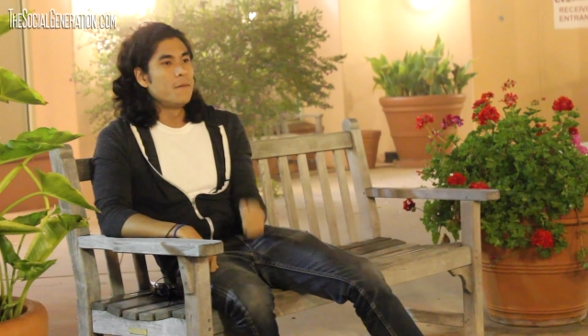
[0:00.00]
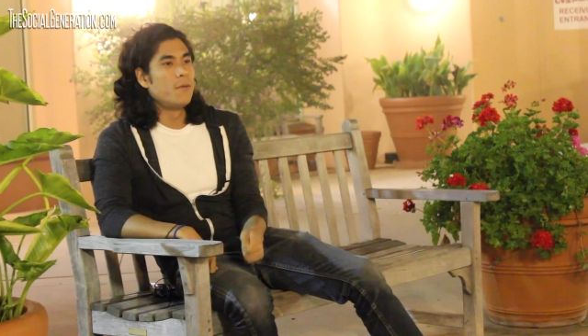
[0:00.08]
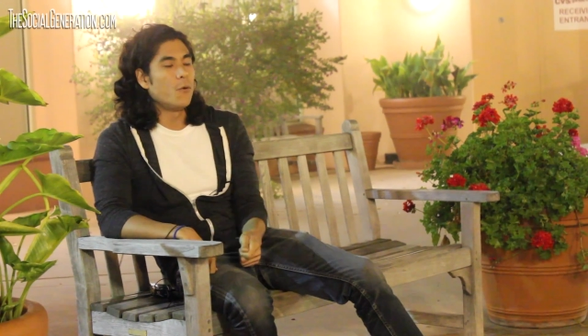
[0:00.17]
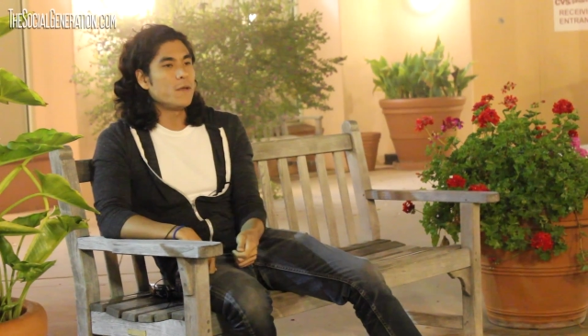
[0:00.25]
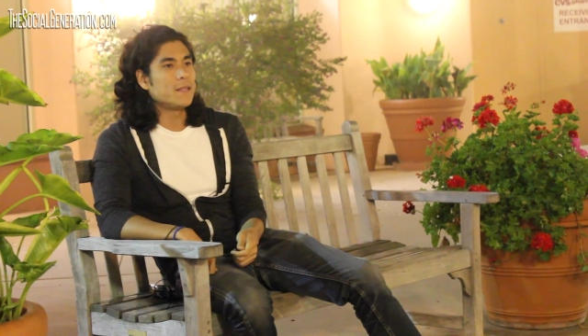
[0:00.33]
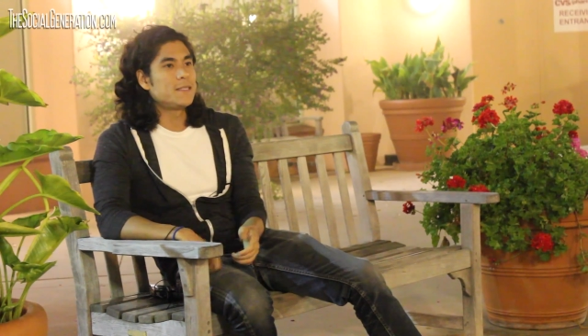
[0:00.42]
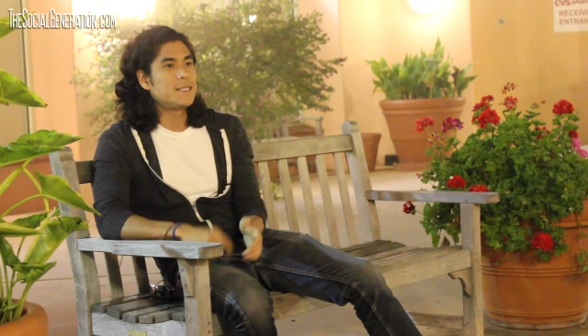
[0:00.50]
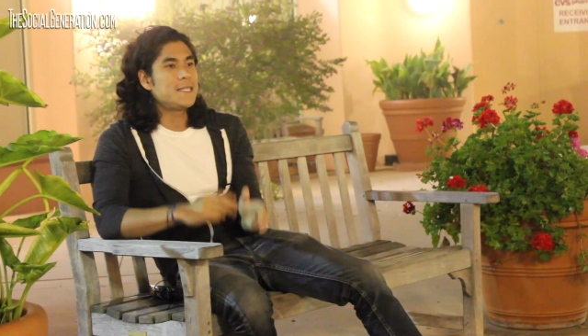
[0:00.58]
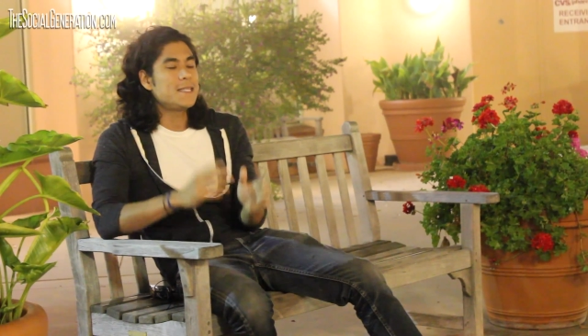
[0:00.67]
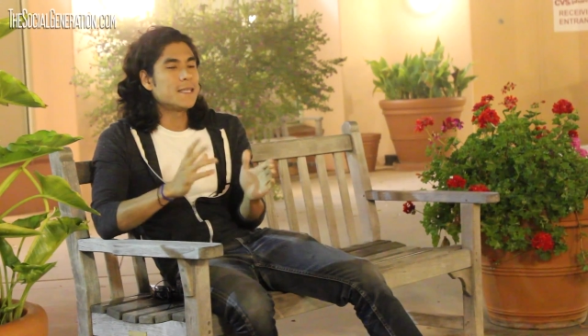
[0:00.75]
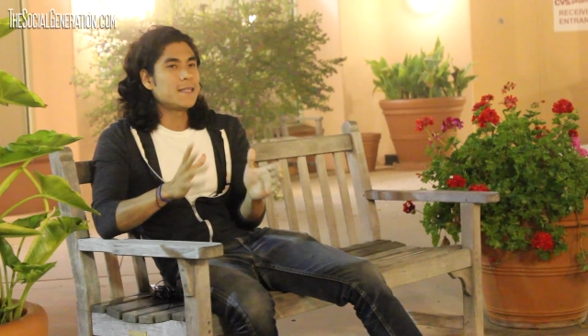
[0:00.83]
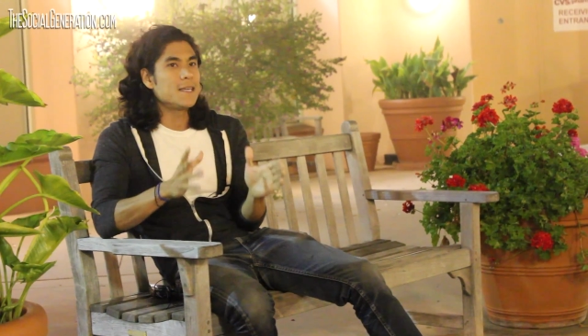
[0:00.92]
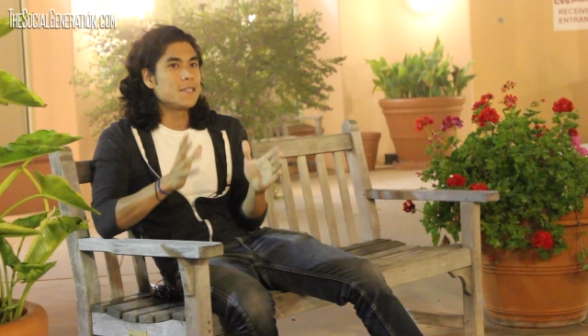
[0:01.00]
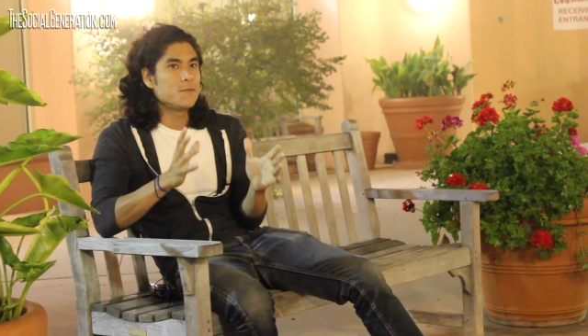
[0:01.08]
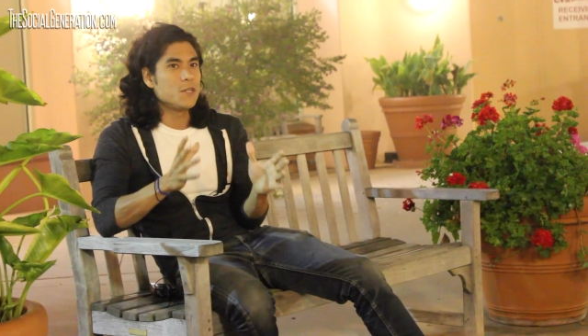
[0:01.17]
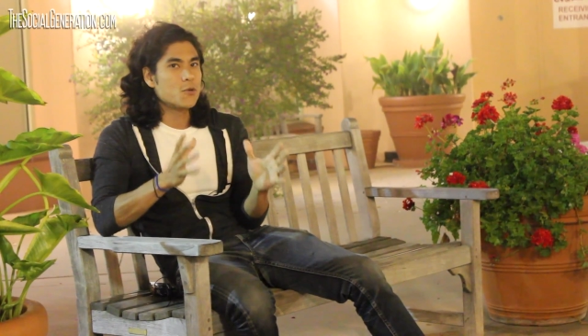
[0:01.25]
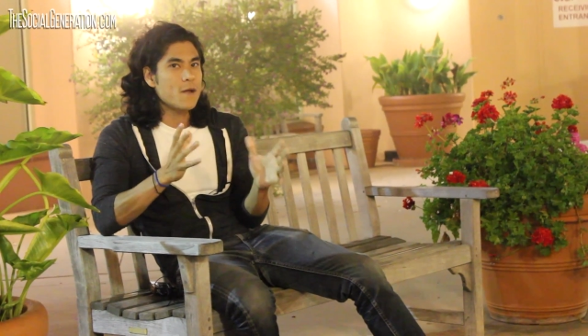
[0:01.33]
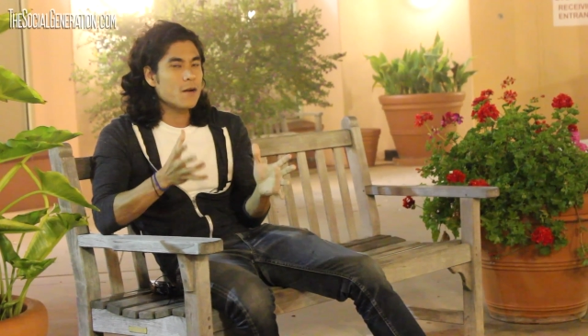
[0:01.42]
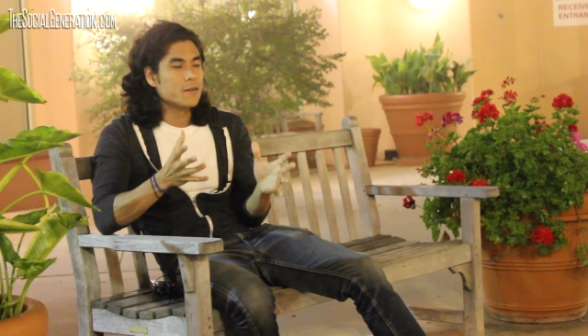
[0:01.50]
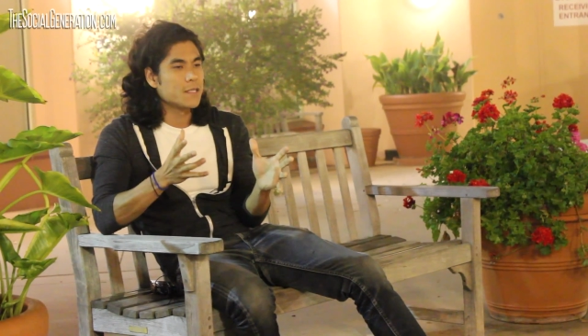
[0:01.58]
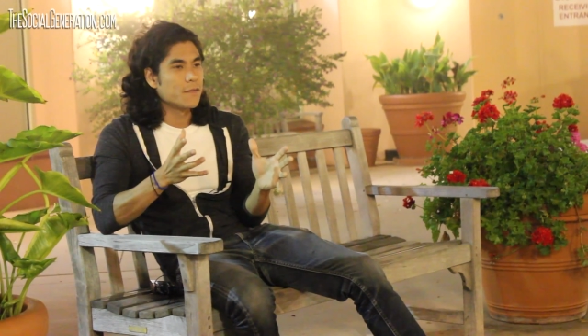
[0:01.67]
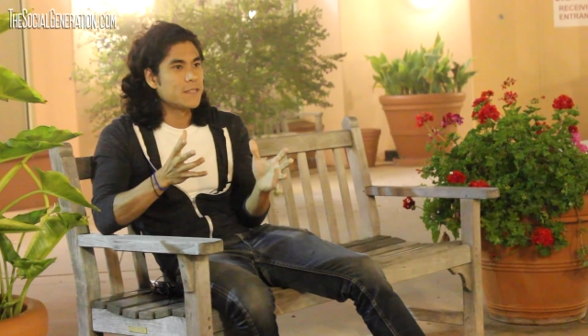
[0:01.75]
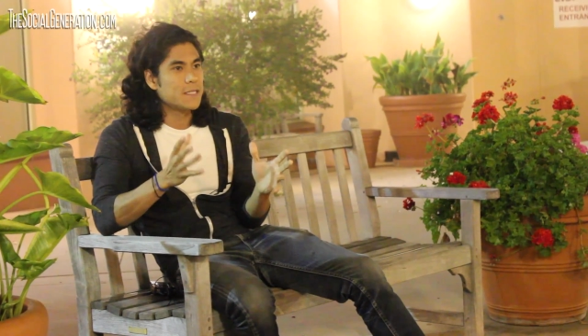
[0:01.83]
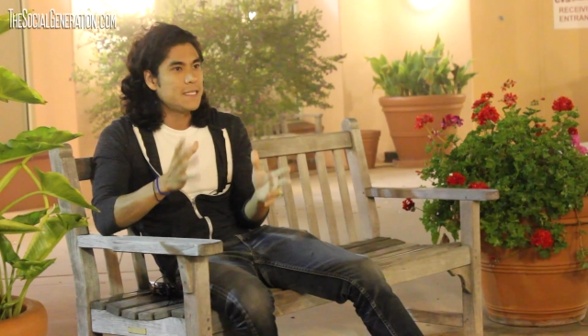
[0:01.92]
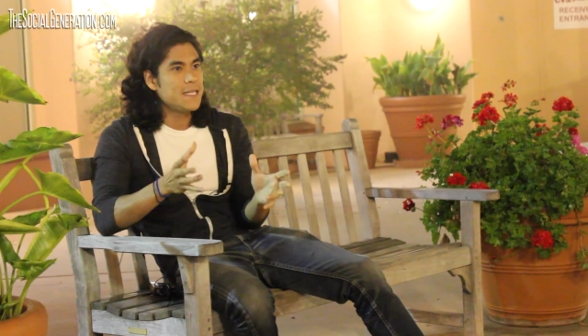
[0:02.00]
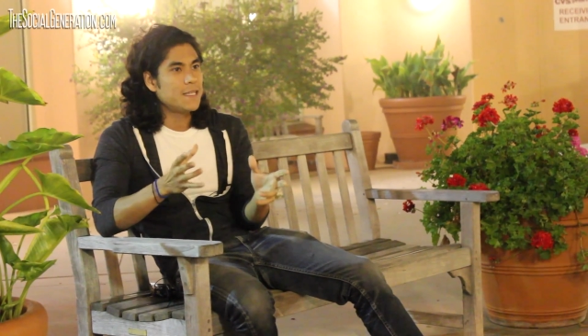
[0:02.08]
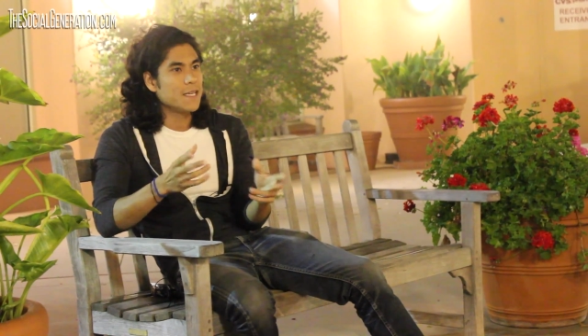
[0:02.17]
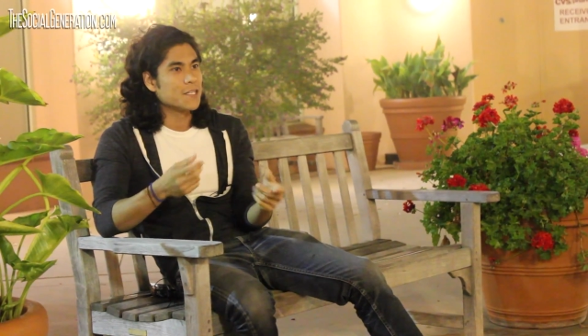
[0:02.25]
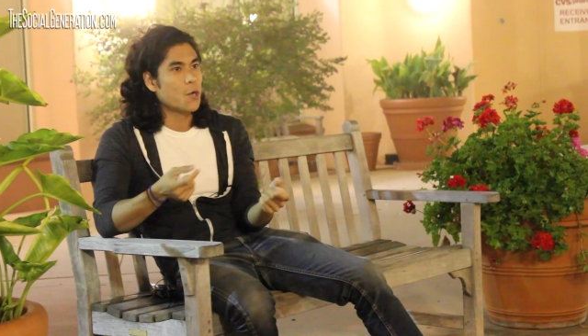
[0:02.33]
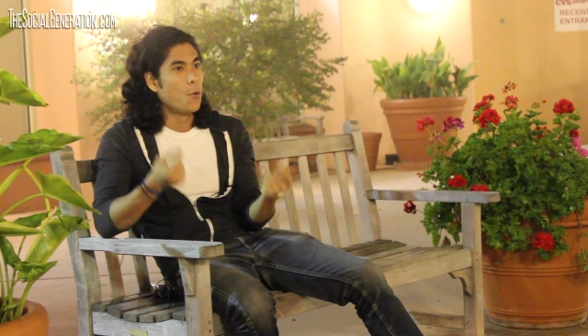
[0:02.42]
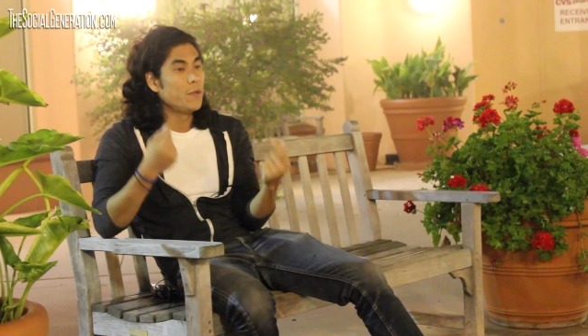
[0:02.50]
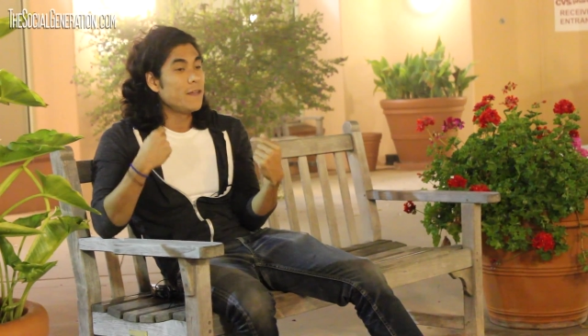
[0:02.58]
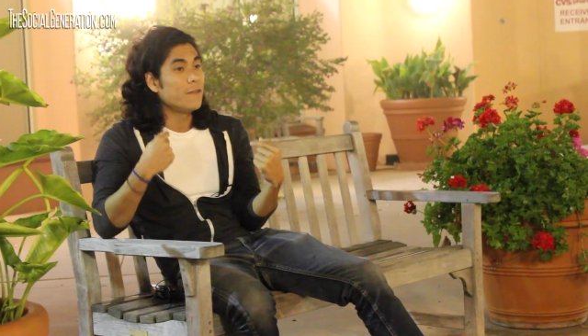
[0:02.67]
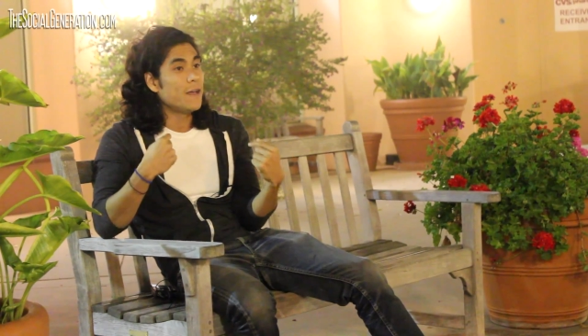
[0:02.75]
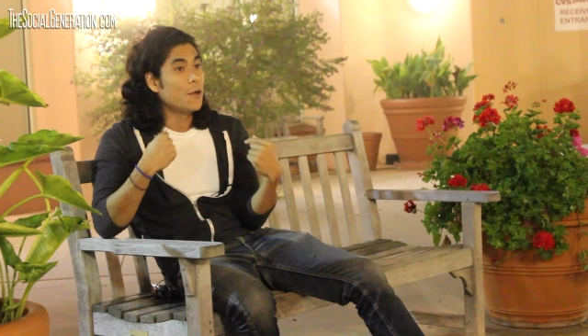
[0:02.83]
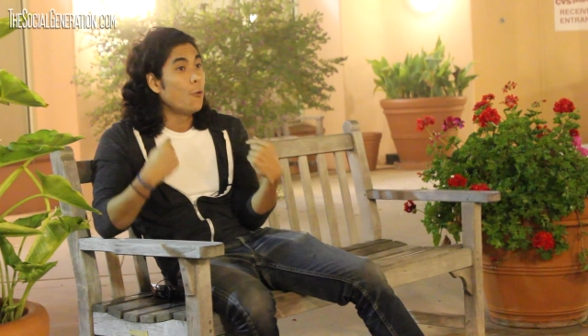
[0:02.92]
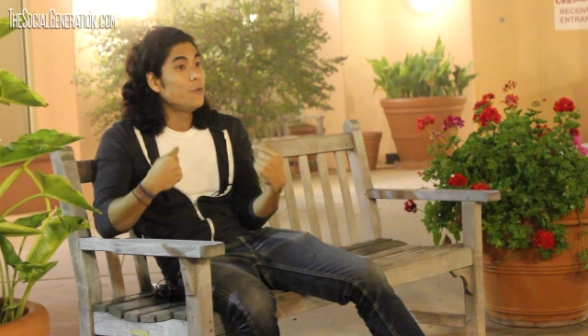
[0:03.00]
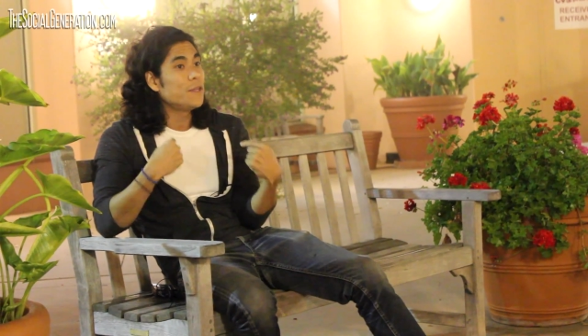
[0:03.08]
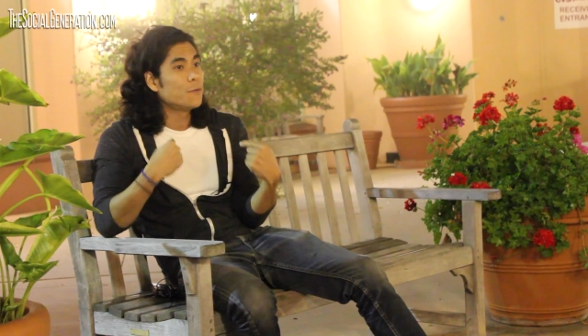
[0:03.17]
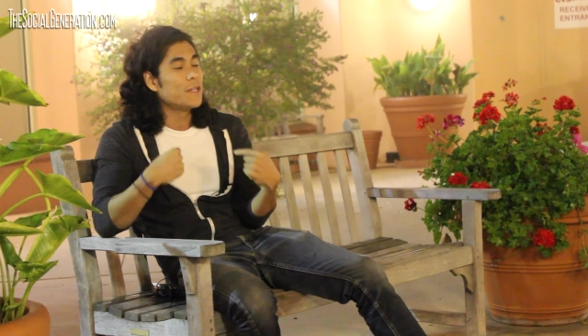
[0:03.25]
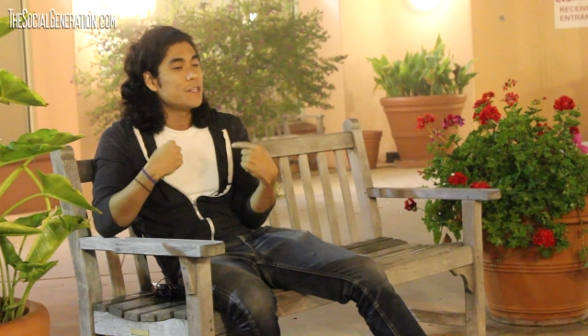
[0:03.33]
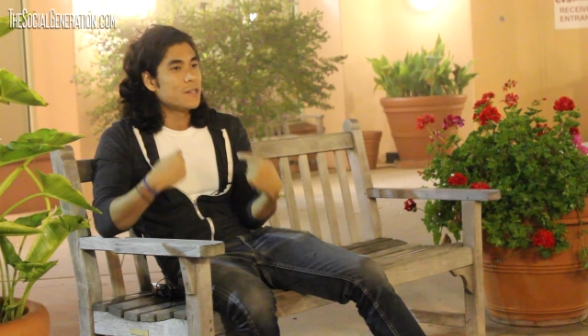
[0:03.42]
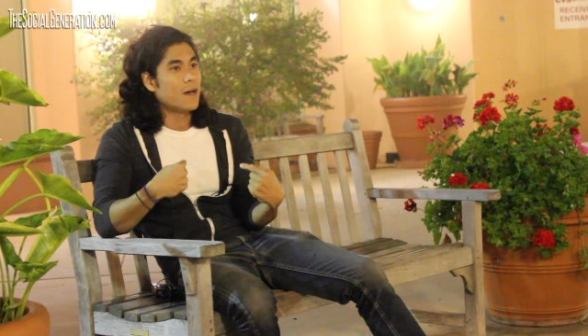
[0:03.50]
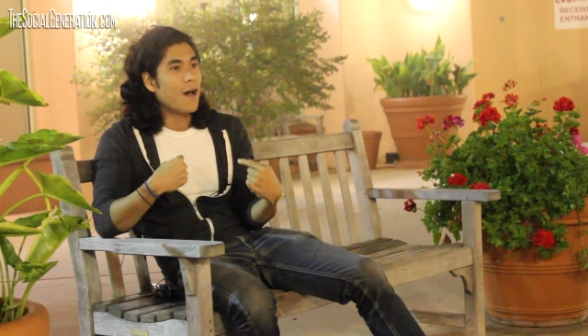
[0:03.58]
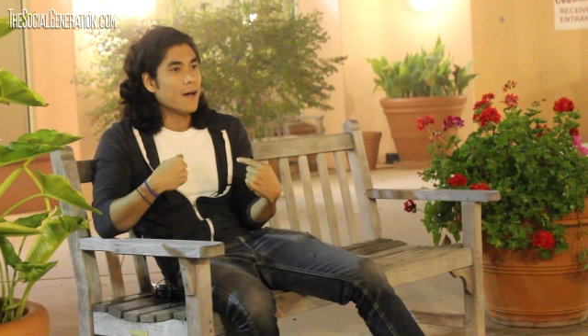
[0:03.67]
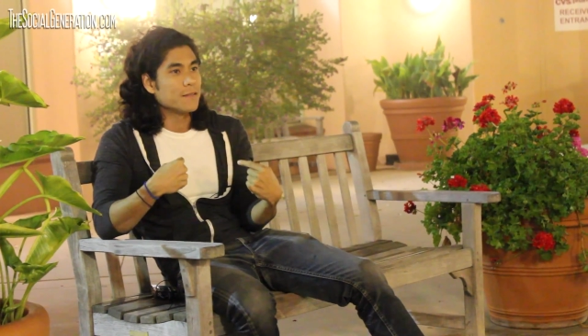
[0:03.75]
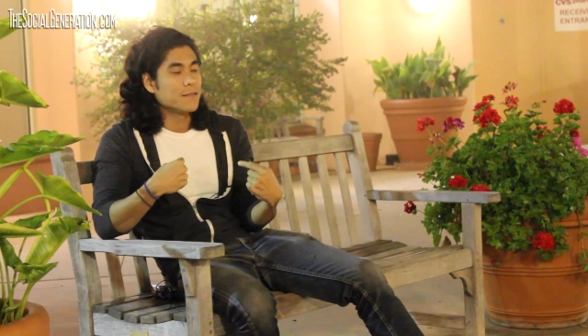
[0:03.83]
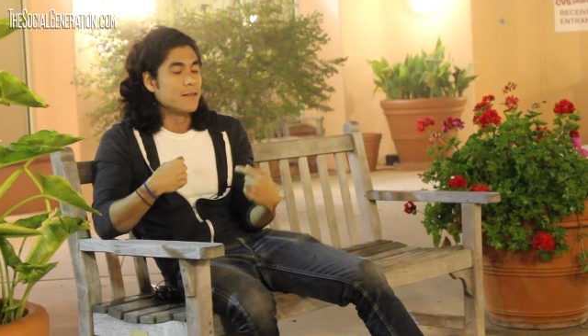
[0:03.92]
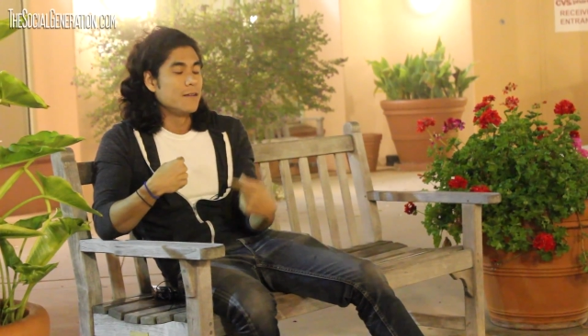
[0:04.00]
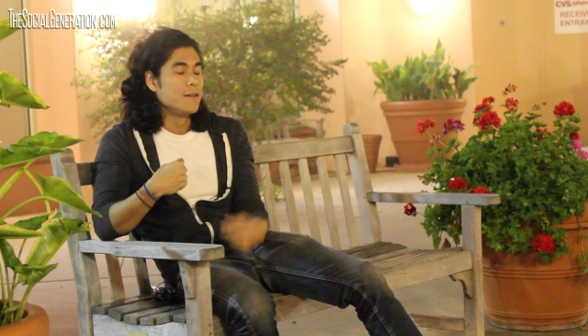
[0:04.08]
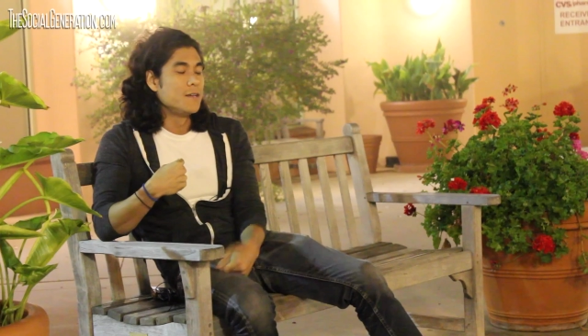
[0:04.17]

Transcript: But the thing is, we train ourselves to see things only in relation to us.